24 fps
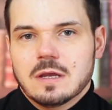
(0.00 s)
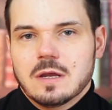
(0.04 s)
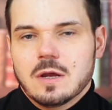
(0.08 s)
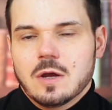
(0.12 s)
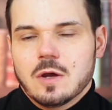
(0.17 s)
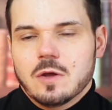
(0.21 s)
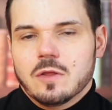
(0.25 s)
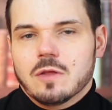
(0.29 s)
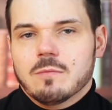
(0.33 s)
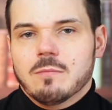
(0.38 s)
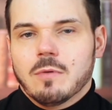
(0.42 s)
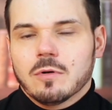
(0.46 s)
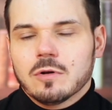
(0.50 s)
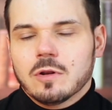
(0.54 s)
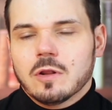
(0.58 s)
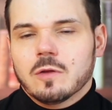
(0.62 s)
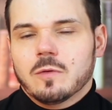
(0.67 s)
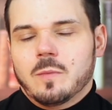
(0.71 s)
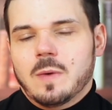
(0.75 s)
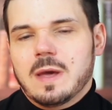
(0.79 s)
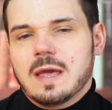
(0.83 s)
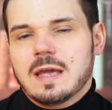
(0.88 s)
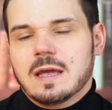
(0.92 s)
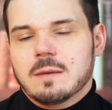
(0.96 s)
The
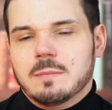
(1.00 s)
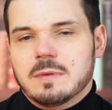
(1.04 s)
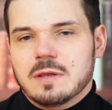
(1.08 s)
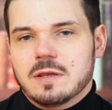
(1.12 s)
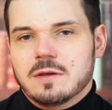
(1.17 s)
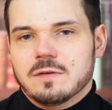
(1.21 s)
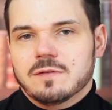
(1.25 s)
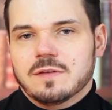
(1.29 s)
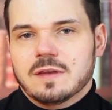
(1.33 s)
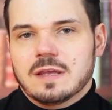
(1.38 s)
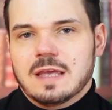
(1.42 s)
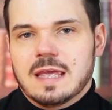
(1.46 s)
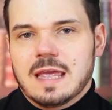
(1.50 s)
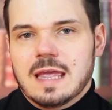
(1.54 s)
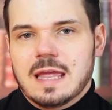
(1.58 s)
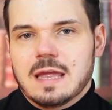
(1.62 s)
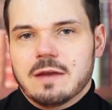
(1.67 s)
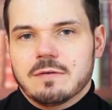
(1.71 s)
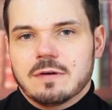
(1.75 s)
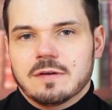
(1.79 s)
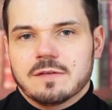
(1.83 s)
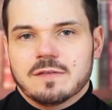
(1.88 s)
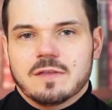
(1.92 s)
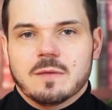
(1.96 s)
model we're going to be using
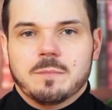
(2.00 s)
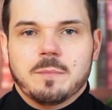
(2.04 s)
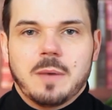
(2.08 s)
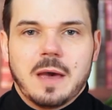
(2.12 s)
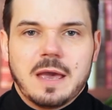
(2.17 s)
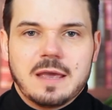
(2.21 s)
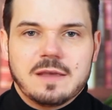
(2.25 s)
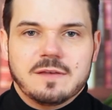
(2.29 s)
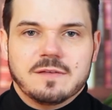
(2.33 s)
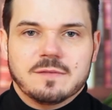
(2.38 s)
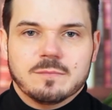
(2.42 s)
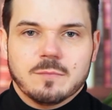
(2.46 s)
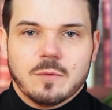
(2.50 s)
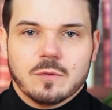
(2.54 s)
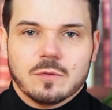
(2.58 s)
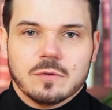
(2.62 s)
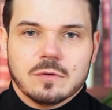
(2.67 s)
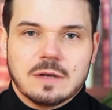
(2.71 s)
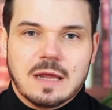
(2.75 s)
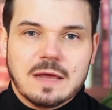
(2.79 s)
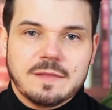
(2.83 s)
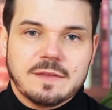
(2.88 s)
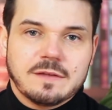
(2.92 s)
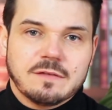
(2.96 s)
here is the PACE model.
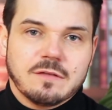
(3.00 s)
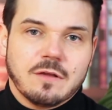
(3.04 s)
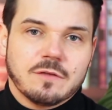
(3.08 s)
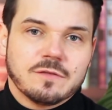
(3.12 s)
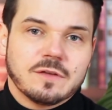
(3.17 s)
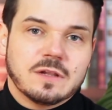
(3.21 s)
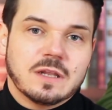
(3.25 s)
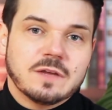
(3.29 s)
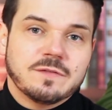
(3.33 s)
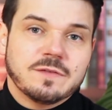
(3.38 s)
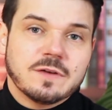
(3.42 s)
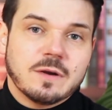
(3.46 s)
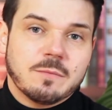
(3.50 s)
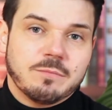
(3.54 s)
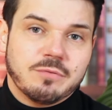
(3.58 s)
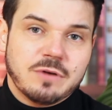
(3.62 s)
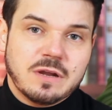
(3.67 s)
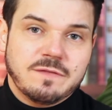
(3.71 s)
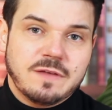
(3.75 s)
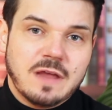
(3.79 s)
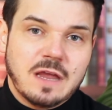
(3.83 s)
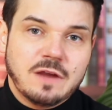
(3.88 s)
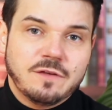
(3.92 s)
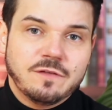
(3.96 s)
Now there's lots of different
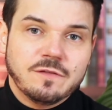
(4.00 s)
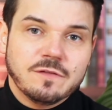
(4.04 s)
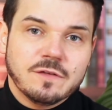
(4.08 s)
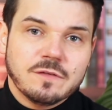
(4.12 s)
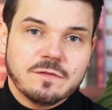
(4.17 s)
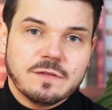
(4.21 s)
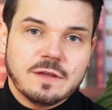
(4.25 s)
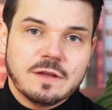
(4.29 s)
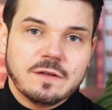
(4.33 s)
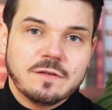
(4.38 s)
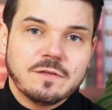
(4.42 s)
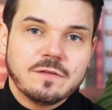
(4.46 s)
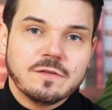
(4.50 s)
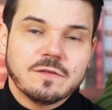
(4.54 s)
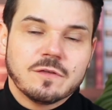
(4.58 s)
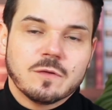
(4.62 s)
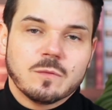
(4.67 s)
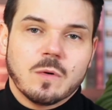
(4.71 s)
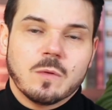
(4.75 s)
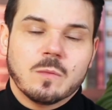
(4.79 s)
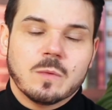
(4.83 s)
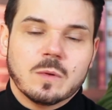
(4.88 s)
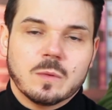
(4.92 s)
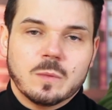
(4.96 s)
abbreviations of this. The
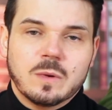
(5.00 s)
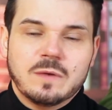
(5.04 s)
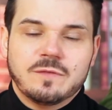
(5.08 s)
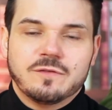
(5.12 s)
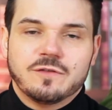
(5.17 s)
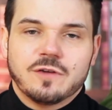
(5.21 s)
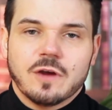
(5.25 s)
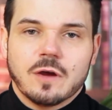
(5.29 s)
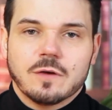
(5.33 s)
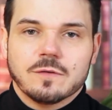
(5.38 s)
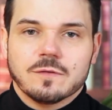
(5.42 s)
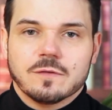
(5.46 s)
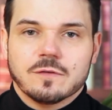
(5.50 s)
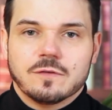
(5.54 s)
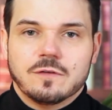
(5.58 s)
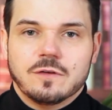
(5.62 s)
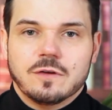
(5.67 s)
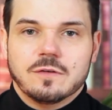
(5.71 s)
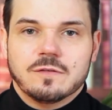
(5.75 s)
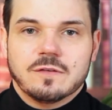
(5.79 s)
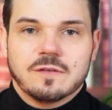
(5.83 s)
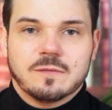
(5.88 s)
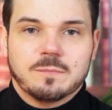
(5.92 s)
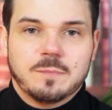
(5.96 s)
one that we've chosen to
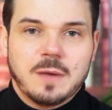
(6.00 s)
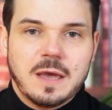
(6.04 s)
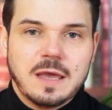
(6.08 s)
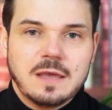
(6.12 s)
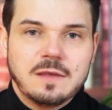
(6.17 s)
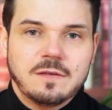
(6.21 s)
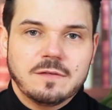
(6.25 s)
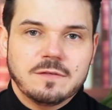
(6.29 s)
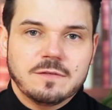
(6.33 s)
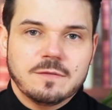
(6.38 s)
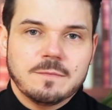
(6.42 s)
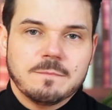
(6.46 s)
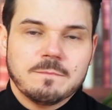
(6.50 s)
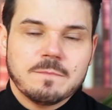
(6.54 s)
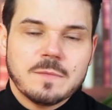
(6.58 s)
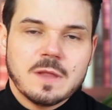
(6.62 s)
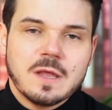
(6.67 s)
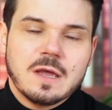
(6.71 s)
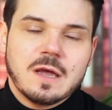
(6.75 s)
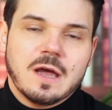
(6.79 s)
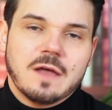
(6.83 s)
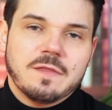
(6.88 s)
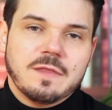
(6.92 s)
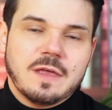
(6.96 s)
use is PACE,
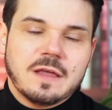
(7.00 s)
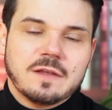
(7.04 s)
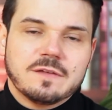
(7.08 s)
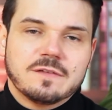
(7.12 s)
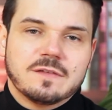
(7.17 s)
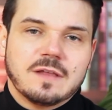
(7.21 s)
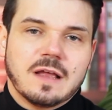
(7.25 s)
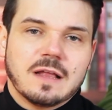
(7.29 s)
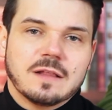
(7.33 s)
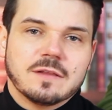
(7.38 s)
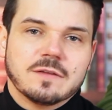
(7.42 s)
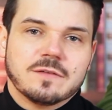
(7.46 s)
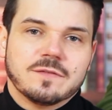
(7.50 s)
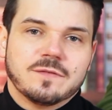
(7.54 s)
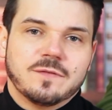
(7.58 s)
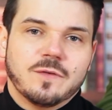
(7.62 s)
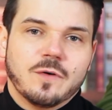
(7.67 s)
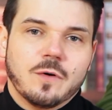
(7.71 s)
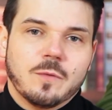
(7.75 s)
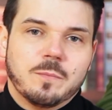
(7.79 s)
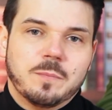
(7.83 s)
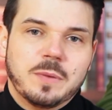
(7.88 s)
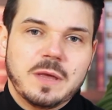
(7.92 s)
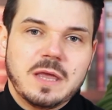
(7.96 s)
and that stands
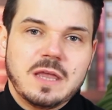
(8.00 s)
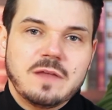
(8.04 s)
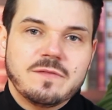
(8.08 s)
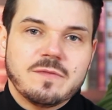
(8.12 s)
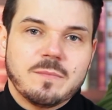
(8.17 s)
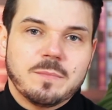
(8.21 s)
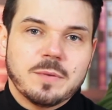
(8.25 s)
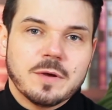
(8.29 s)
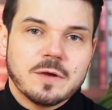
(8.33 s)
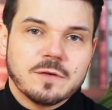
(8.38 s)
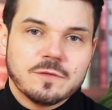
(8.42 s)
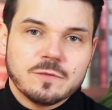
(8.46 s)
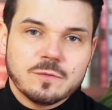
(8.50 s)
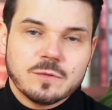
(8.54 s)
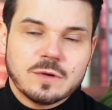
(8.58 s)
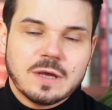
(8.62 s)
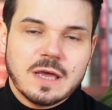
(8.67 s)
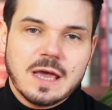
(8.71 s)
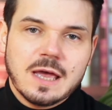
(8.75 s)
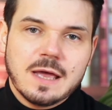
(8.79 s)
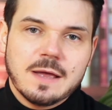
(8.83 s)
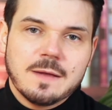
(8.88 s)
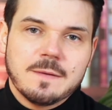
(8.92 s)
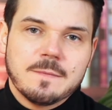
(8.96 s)
for P for personal
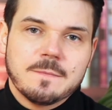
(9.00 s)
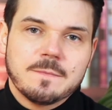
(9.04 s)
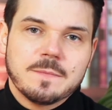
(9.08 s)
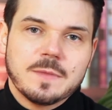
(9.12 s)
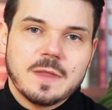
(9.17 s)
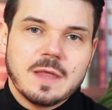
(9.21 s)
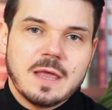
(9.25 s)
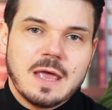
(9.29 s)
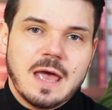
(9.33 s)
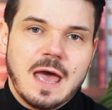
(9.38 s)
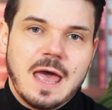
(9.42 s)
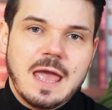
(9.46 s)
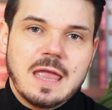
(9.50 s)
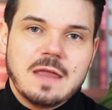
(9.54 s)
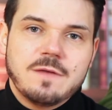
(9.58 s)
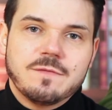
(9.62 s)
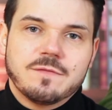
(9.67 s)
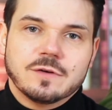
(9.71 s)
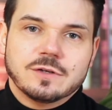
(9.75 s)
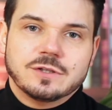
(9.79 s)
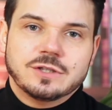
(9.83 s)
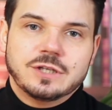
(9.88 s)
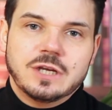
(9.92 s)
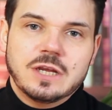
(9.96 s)
care, A
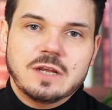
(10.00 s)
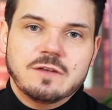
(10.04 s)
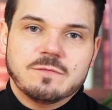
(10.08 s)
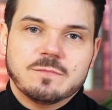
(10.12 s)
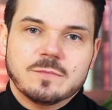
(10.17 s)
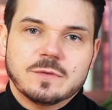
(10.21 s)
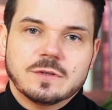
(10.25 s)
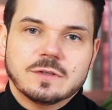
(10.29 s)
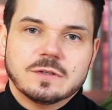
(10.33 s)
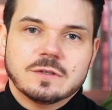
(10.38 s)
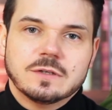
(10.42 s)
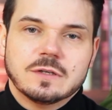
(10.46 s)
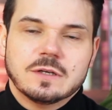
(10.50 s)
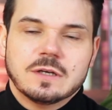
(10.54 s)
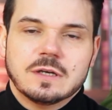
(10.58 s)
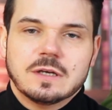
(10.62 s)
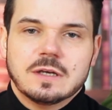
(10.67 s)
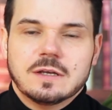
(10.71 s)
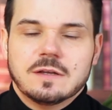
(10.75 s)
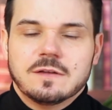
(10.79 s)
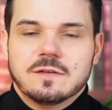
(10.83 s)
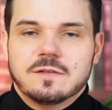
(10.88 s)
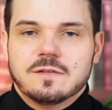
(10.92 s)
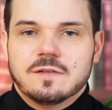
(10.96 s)
for achievement,
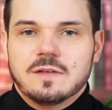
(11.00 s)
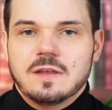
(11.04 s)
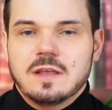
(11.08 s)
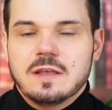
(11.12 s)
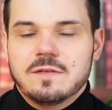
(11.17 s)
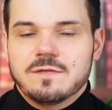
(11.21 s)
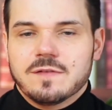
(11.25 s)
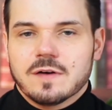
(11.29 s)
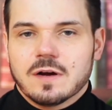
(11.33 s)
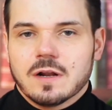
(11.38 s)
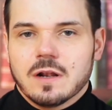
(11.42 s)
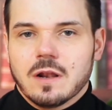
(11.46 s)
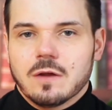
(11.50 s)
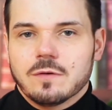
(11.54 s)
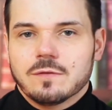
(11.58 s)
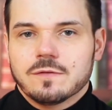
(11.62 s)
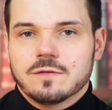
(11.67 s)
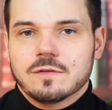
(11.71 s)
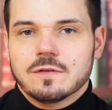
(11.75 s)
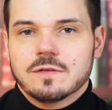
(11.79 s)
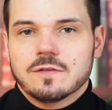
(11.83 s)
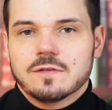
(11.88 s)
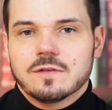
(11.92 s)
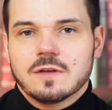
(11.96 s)
C for
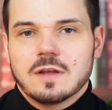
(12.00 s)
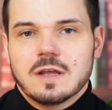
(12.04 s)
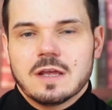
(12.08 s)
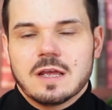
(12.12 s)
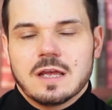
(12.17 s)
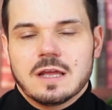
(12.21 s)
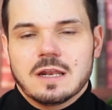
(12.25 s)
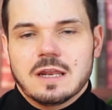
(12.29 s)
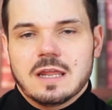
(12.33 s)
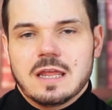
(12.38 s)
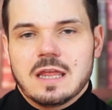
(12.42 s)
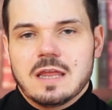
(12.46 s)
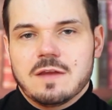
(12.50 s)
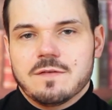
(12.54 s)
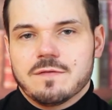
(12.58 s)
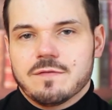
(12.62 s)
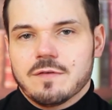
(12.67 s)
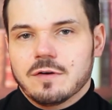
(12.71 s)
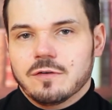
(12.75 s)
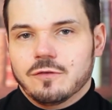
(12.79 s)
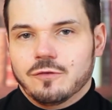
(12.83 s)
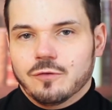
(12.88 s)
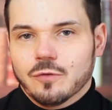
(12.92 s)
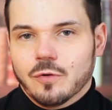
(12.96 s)
closeness, and E for
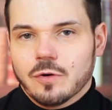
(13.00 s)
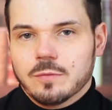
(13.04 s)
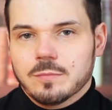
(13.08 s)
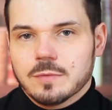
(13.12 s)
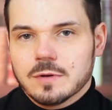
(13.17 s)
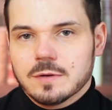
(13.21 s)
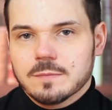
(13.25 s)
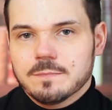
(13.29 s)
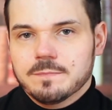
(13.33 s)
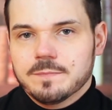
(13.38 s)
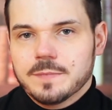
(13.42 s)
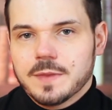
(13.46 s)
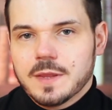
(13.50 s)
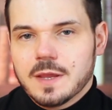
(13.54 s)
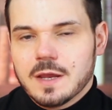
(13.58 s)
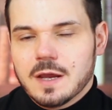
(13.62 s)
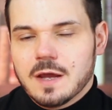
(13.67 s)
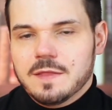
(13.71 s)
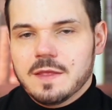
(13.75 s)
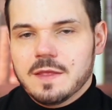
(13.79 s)
enjoyment. And the